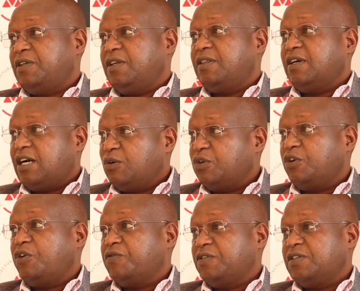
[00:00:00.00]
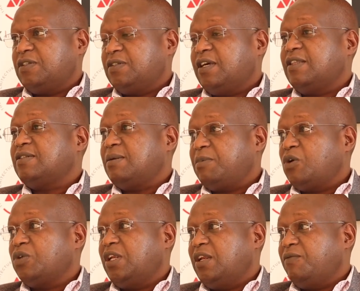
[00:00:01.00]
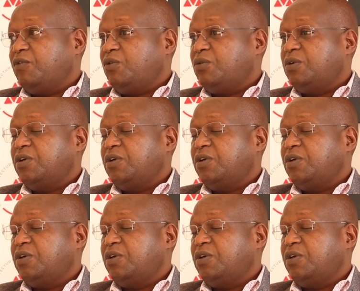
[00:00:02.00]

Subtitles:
in the county offices at the sub-county level.